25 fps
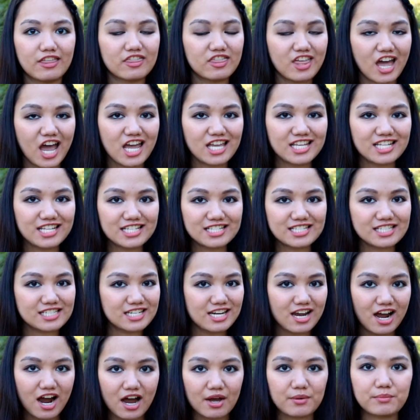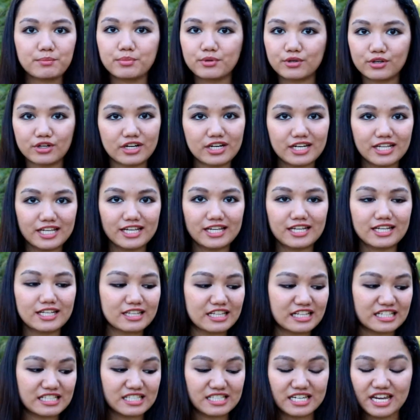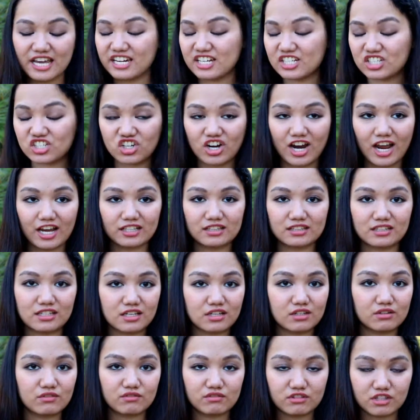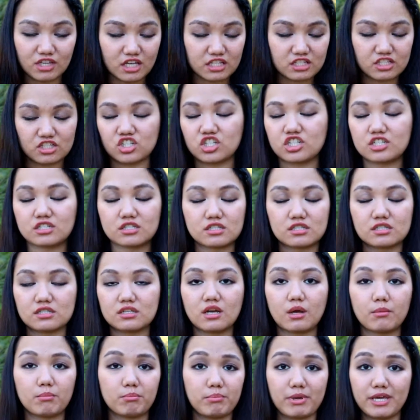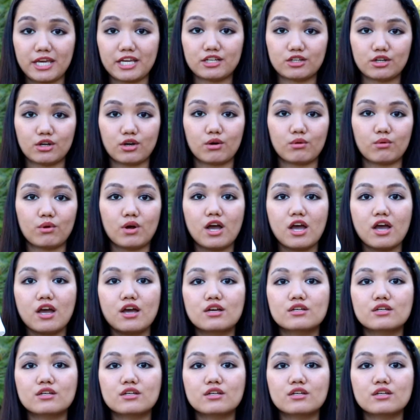That is not pretty, that's not attractive, that's just a big no.